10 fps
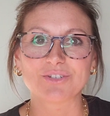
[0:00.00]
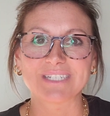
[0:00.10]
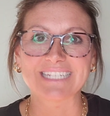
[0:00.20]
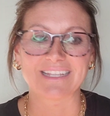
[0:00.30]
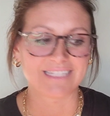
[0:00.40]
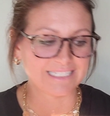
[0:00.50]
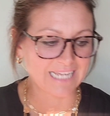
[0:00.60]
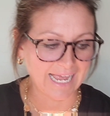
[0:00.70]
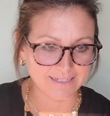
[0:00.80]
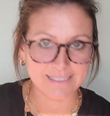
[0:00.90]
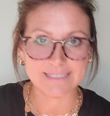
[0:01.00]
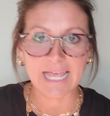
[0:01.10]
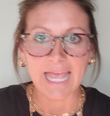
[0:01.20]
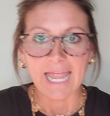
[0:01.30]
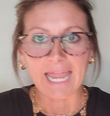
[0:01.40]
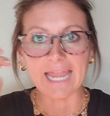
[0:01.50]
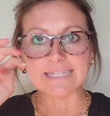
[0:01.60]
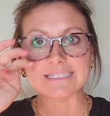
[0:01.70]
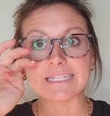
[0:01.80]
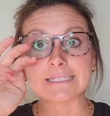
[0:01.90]
daily tasks.
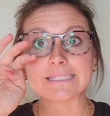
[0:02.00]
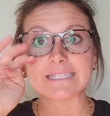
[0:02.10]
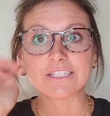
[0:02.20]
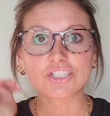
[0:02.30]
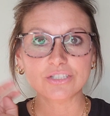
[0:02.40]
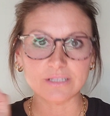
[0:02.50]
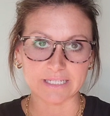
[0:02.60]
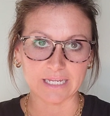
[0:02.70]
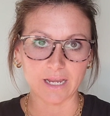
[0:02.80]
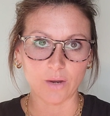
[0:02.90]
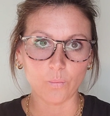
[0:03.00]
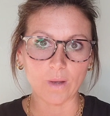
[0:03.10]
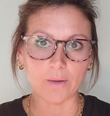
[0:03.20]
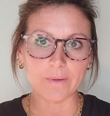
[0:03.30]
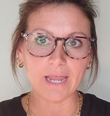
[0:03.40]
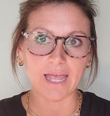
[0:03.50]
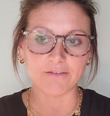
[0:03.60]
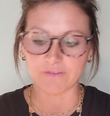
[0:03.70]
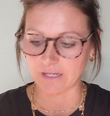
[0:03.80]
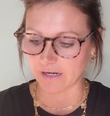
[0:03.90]
And essentially what we
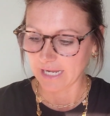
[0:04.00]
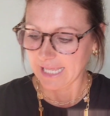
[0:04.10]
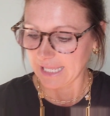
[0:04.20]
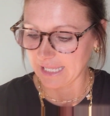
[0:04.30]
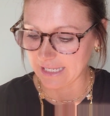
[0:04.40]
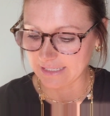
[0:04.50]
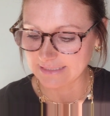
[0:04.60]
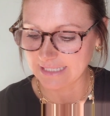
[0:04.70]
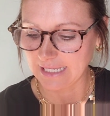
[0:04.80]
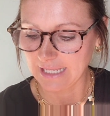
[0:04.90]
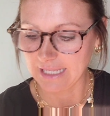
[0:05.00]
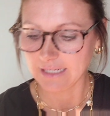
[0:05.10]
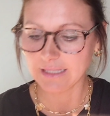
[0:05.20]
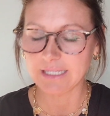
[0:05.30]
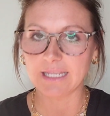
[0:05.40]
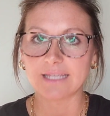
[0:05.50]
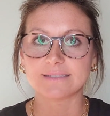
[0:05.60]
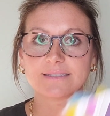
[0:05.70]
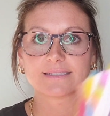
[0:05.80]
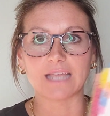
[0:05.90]
have here is Henle
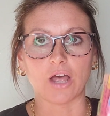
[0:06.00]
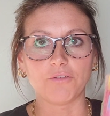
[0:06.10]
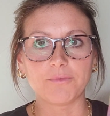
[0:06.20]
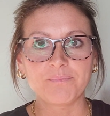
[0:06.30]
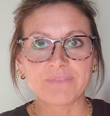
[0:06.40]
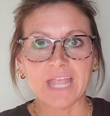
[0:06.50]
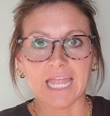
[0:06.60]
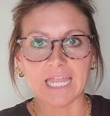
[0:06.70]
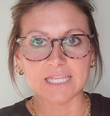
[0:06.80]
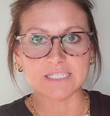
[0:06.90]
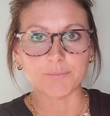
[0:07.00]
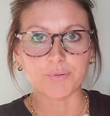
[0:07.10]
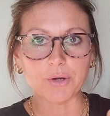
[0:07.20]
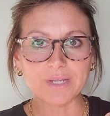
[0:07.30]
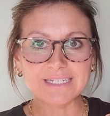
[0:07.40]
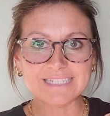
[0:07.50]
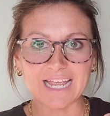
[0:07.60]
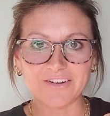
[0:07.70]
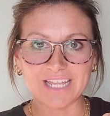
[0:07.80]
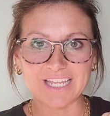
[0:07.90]
itself is broken
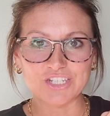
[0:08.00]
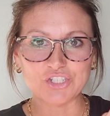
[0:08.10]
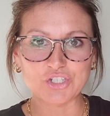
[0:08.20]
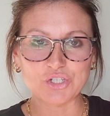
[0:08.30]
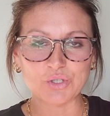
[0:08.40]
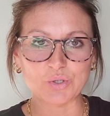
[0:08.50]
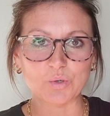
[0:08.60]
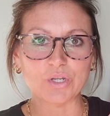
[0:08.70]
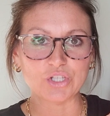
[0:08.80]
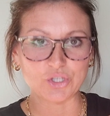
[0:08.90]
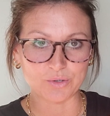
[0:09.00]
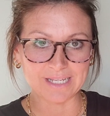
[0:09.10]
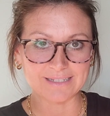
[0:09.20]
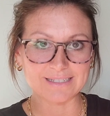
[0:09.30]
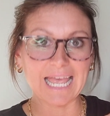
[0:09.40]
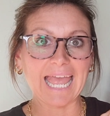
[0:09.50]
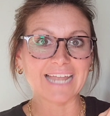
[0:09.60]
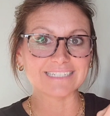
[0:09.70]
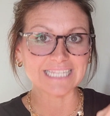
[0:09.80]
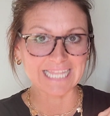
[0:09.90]
down into units
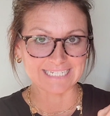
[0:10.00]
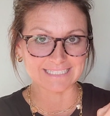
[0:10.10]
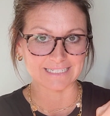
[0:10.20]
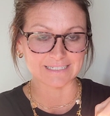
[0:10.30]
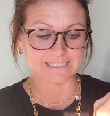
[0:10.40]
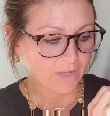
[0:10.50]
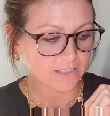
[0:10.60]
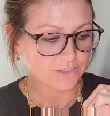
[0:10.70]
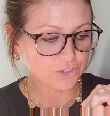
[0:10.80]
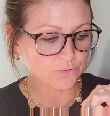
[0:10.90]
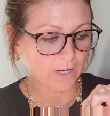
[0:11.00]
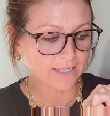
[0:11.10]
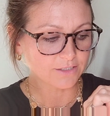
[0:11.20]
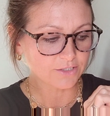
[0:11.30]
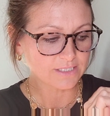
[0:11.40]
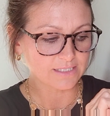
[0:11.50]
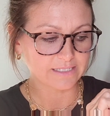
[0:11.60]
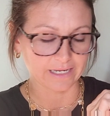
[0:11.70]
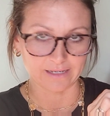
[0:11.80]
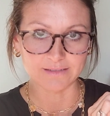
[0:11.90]
and lessons. To
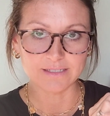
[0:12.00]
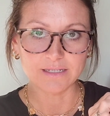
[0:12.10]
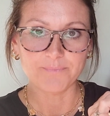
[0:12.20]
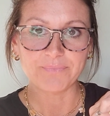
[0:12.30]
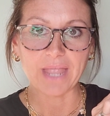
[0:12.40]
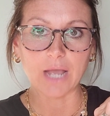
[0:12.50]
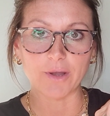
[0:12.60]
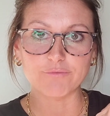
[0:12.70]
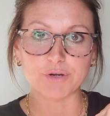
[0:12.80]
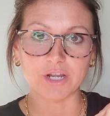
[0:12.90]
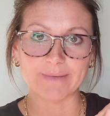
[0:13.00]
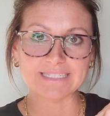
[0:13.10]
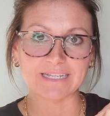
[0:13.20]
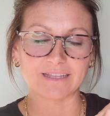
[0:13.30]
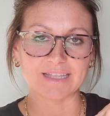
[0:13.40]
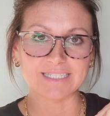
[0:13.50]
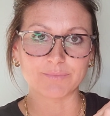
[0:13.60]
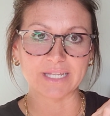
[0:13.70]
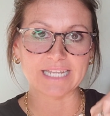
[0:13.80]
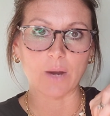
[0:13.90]
understand how I've broken my daily lesson
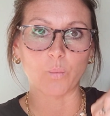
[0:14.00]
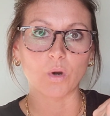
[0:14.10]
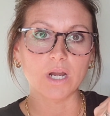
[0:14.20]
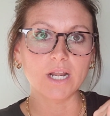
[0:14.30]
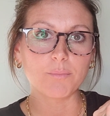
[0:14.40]
plan down, we're going to